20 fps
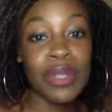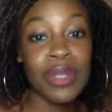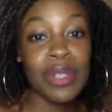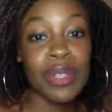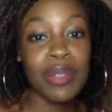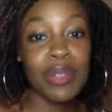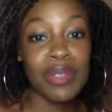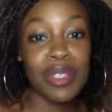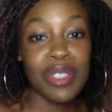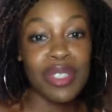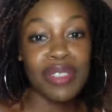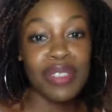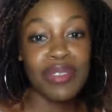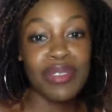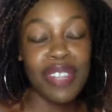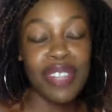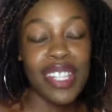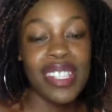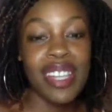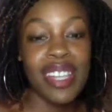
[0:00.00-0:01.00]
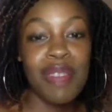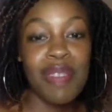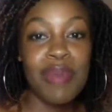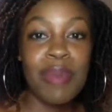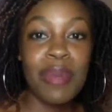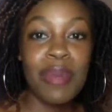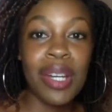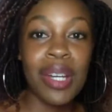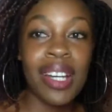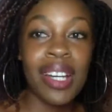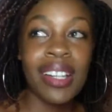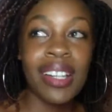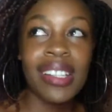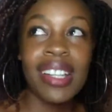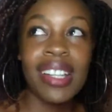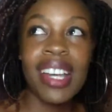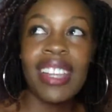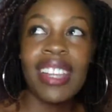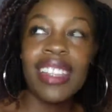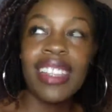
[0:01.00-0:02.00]
will do a video in French. I remember,
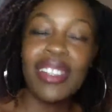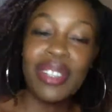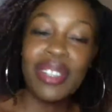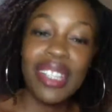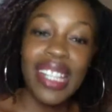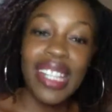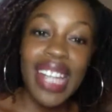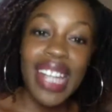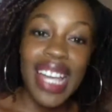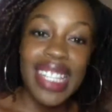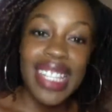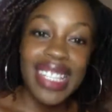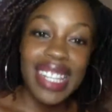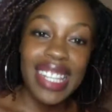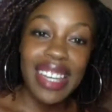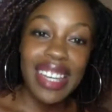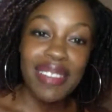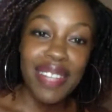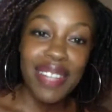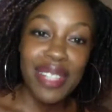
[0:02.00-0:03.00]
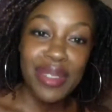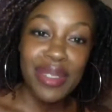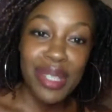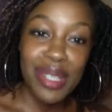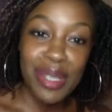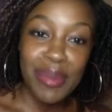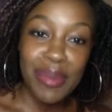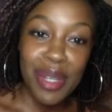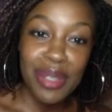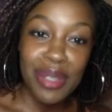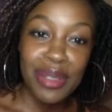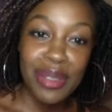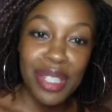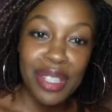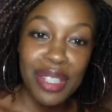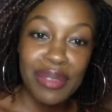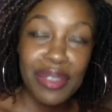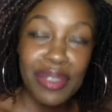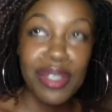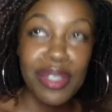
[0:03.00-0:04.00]
I think on the last live, I talked about
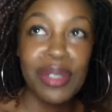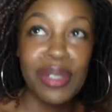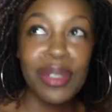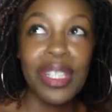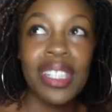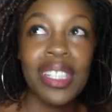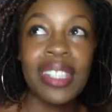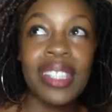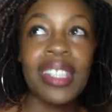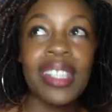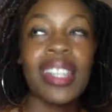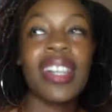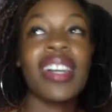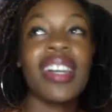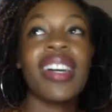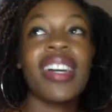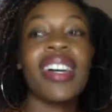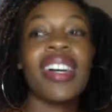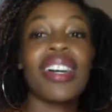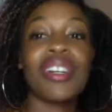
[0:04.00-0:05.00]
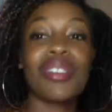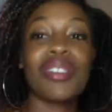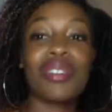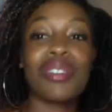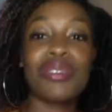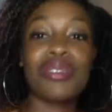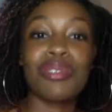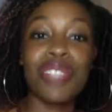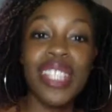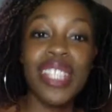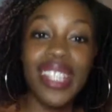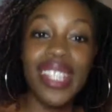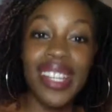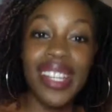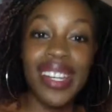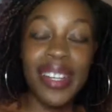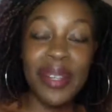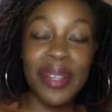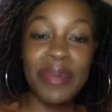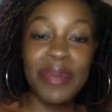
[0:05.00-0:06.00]
doing a video in Greek,
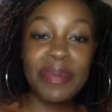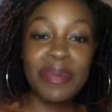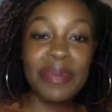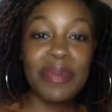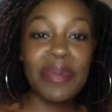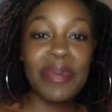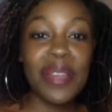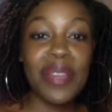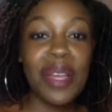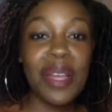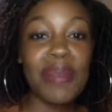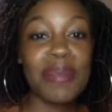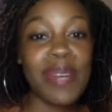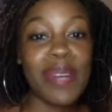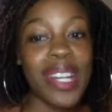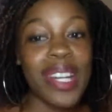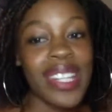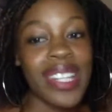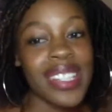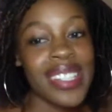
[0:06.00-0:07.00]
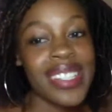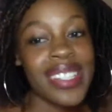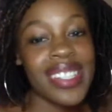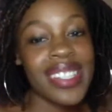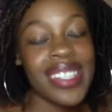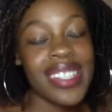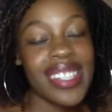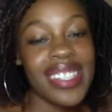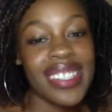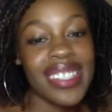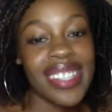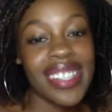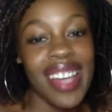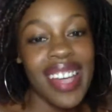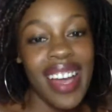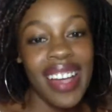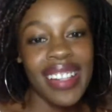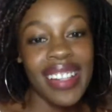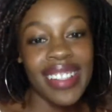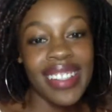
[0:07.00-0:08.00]
but
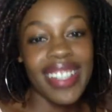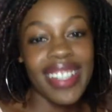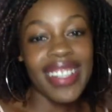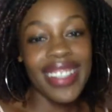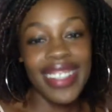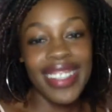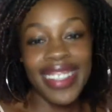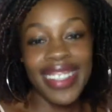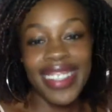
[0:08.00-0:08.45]
yeah.